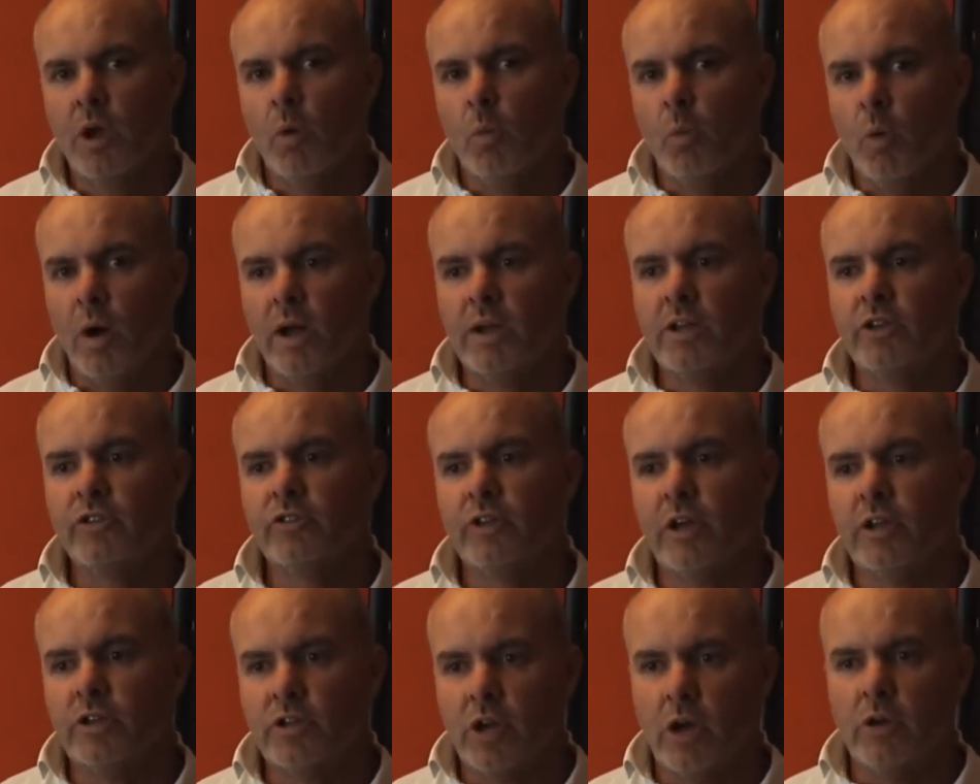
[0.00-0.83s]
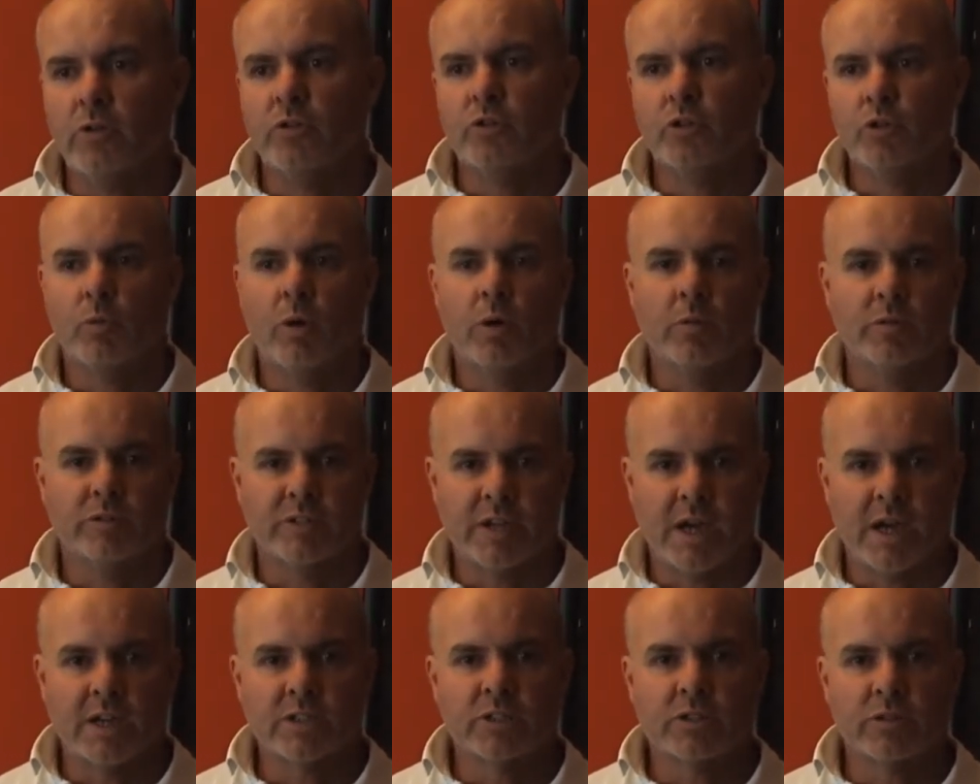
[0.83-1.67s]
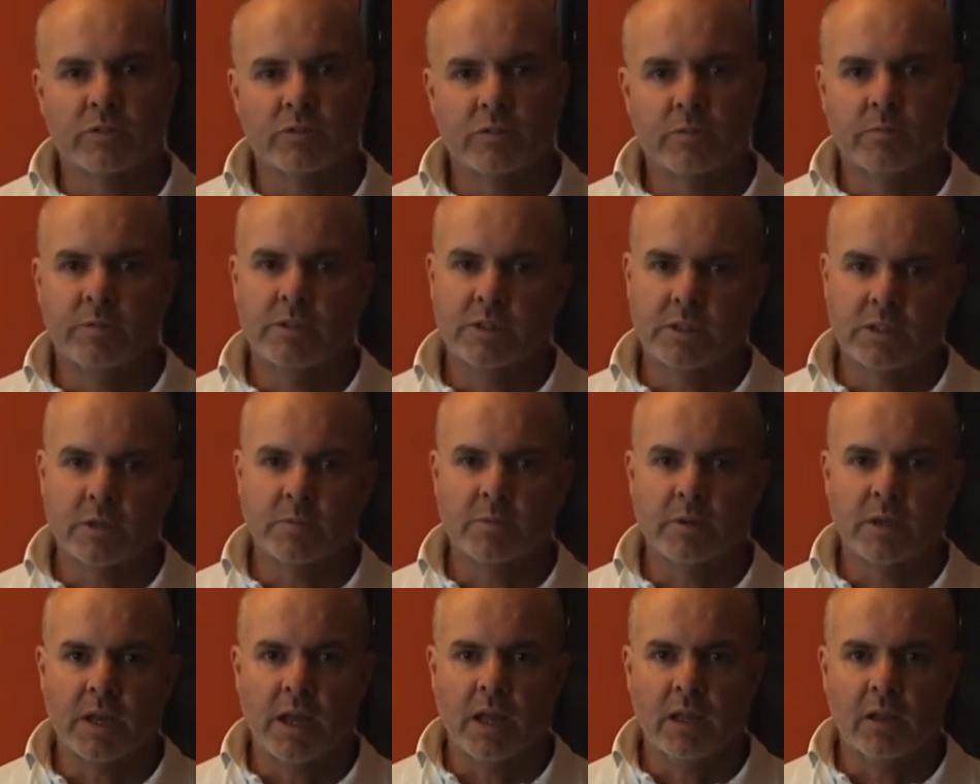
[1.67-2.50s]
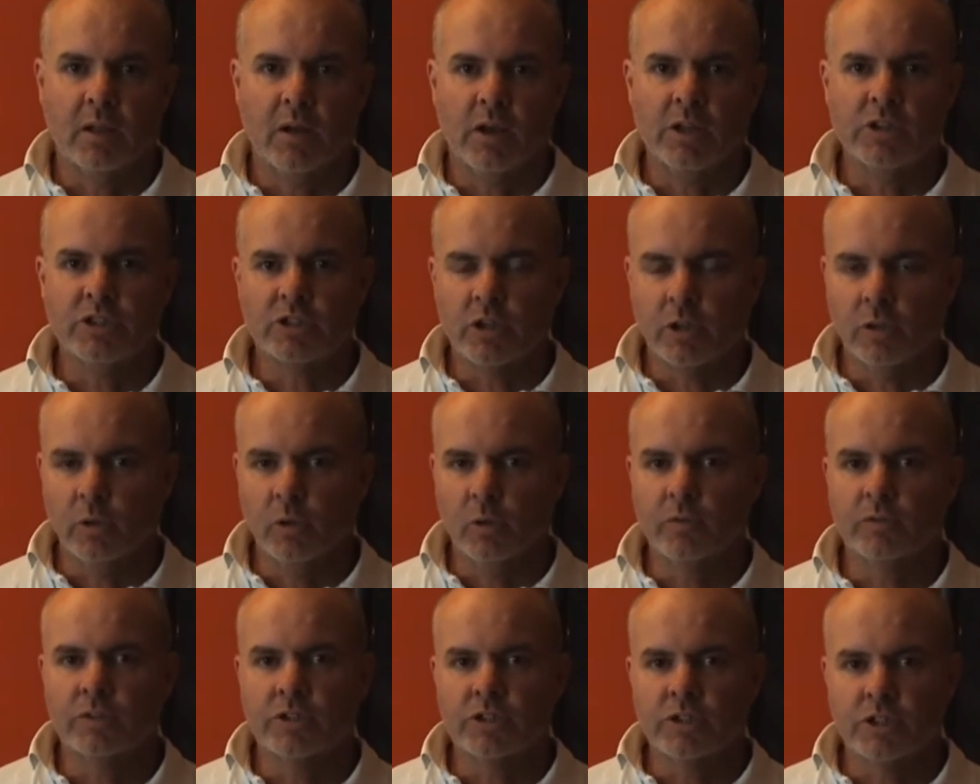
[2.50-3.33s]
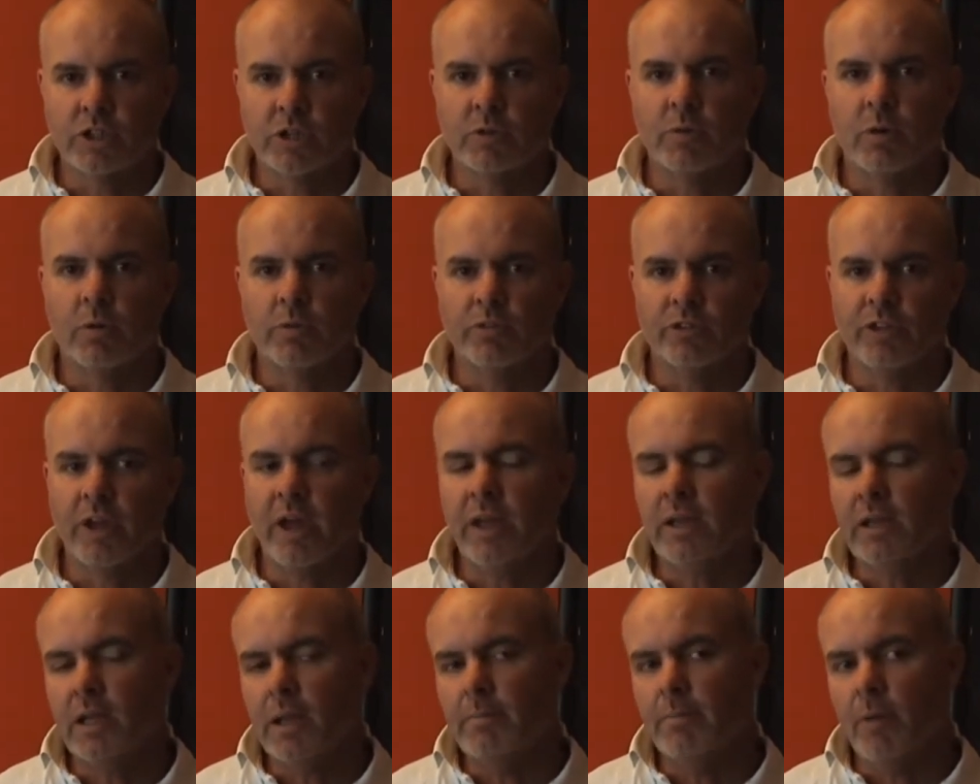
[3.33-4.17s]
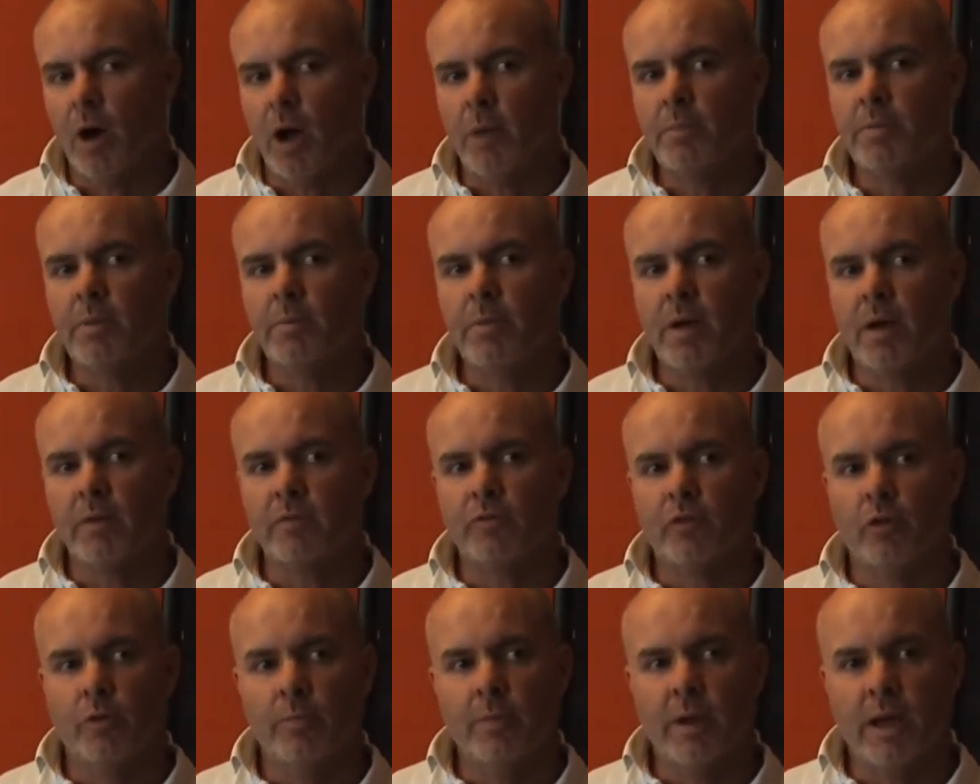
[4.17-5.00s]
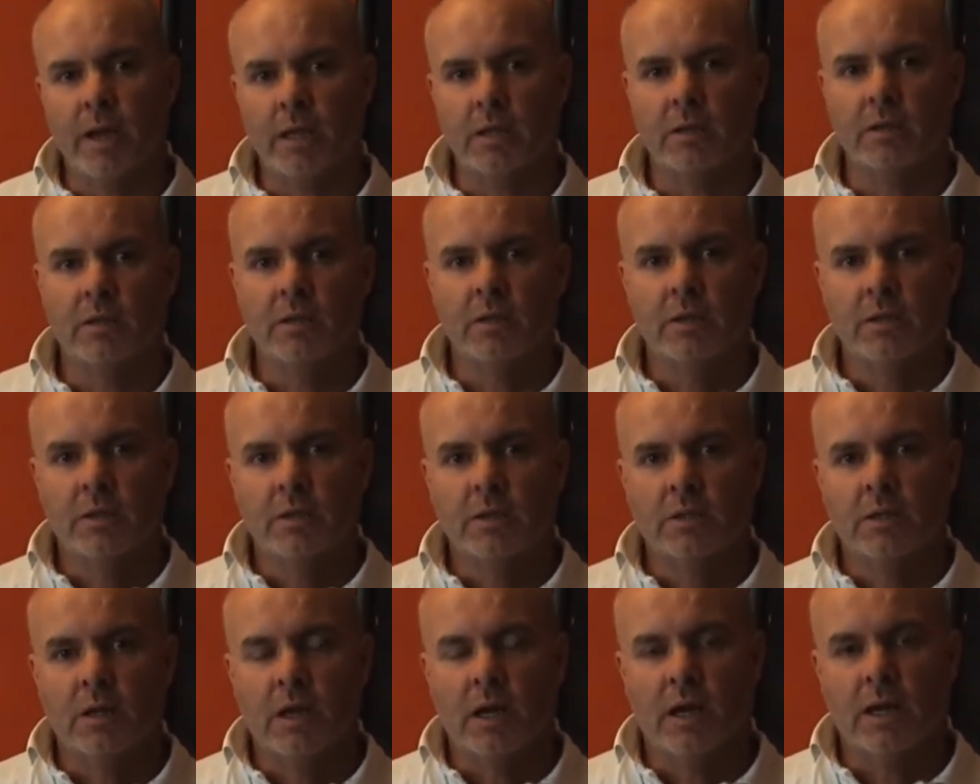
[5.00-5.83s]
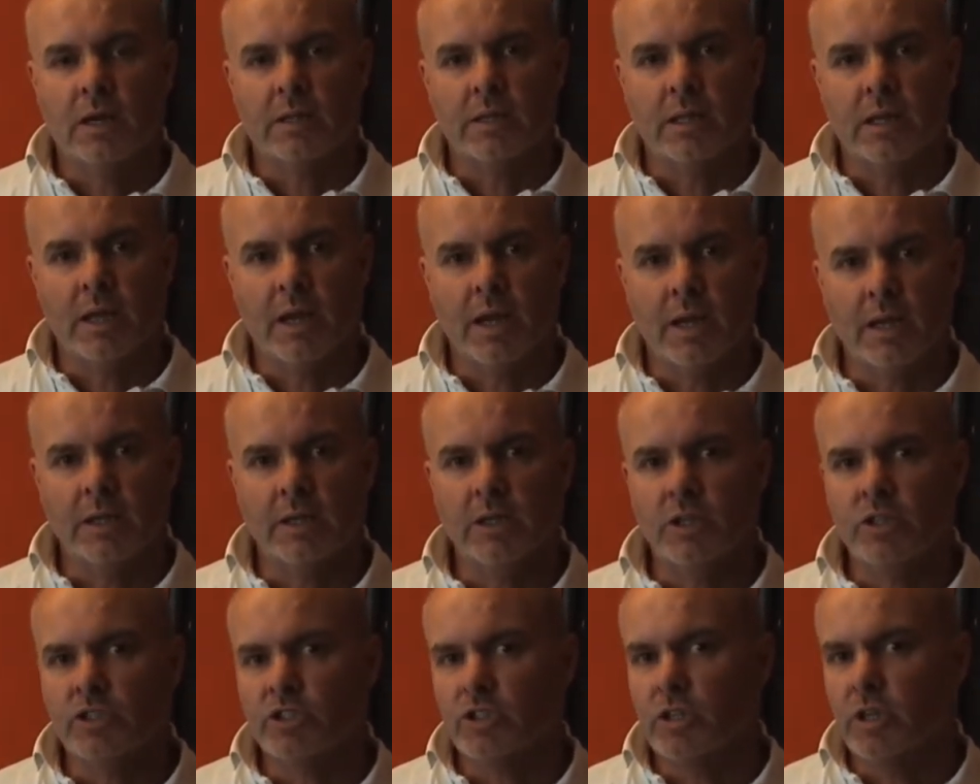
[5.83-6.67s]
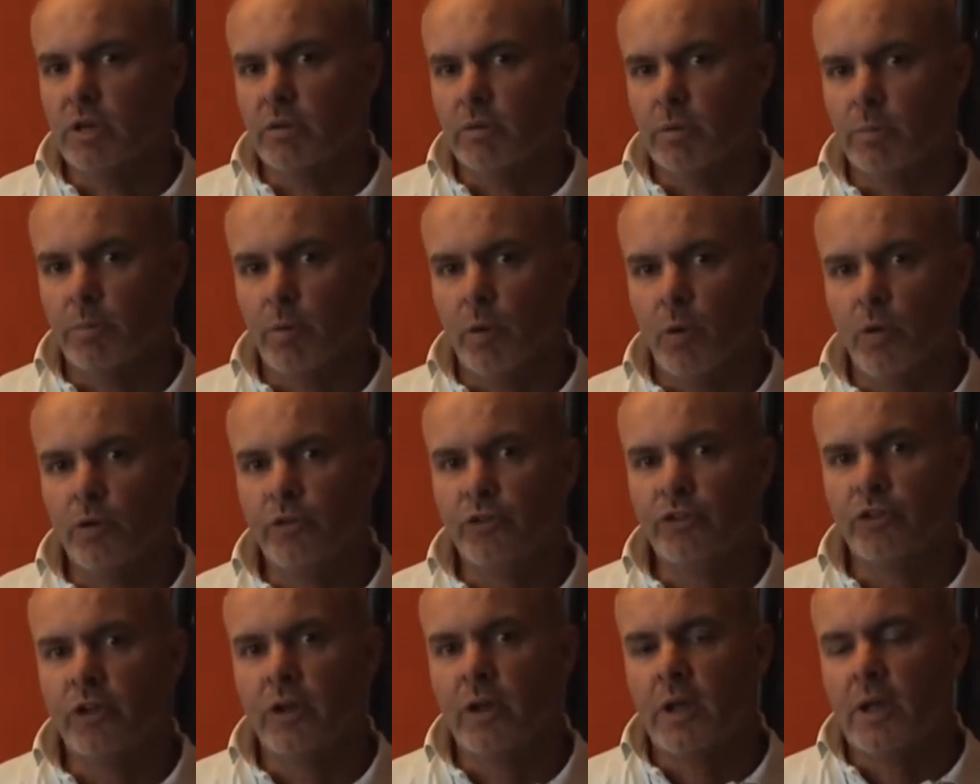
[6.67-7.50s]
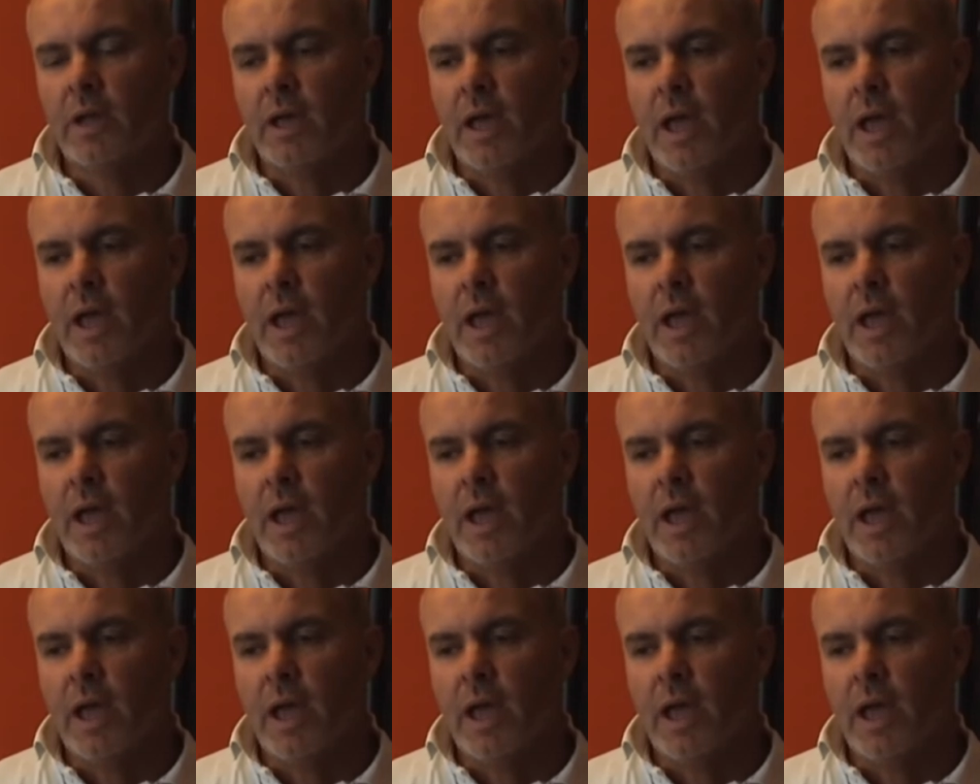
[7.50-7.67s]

One is they don't do what was asked of them in the subject outline, so look to see what was that. It might be about formatting their hand-ins and their reports.